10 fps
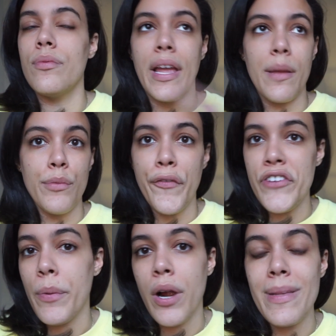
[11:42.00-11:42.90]
like
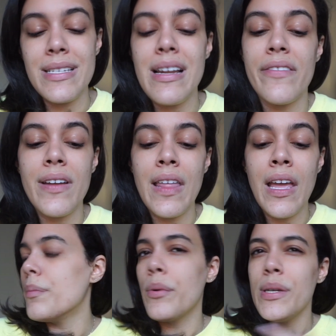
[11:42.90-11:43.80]
moved apartments and
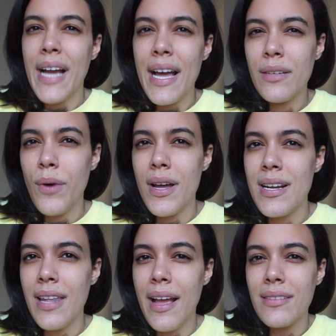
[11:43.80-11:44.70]
everything, but we kind of
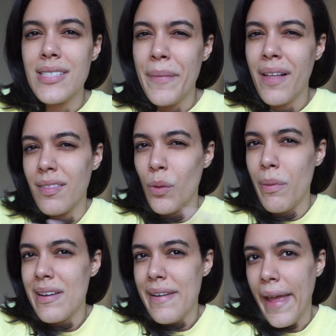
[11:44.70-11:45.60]
wanted like something a little
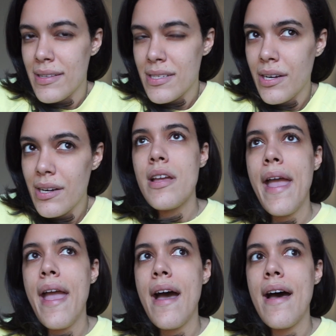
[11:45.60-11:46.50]
bit nicer.
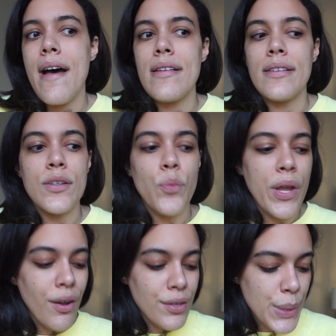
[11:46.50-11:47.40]
And
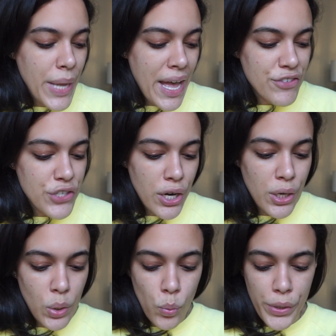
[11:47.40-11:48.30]
we also have
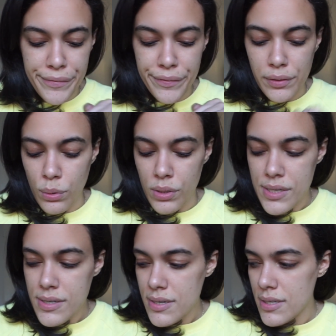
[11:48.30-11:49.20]
dark wood
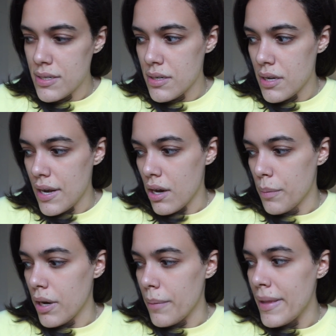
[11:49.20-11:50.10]
floors in our
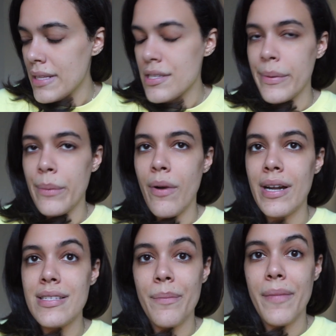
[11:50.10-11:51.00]
apartment, so we
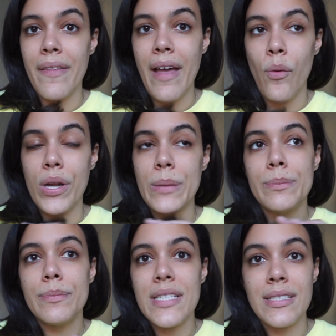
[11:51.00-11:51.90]
wanted something that wouldn't
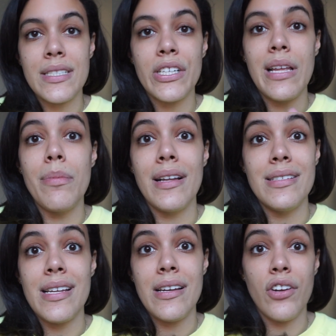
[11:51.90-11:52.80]
necessarily
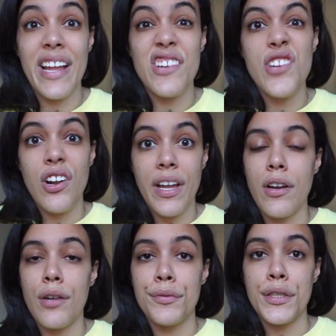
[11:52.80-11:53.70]
blend in or like
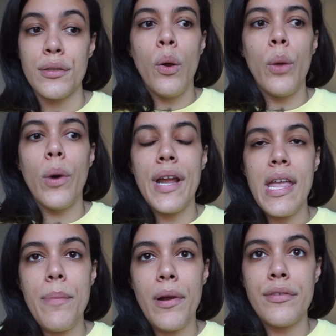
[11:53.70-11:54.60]
darken our room. We want to
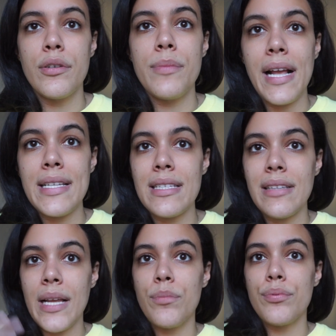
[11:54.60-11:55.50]
keep our room nice and
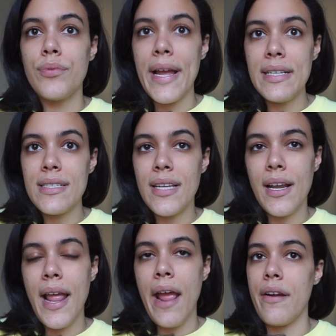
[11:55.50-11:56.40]
like bright
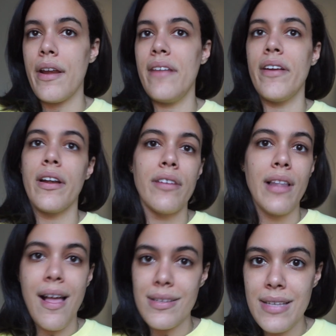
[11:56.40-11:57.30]
and airy, very
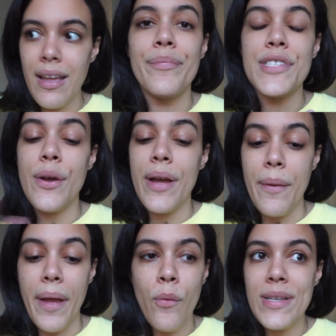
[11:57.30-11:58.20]
relaxing. So
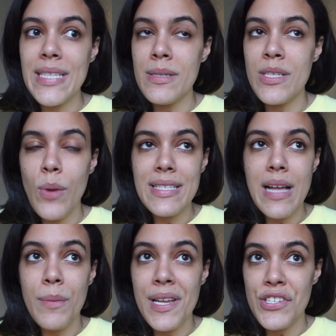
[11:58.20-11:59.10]
anyway, we stepped into West
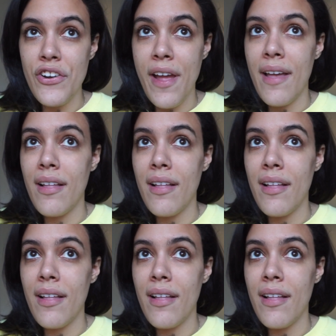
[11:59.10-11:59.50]
Elm yesterday,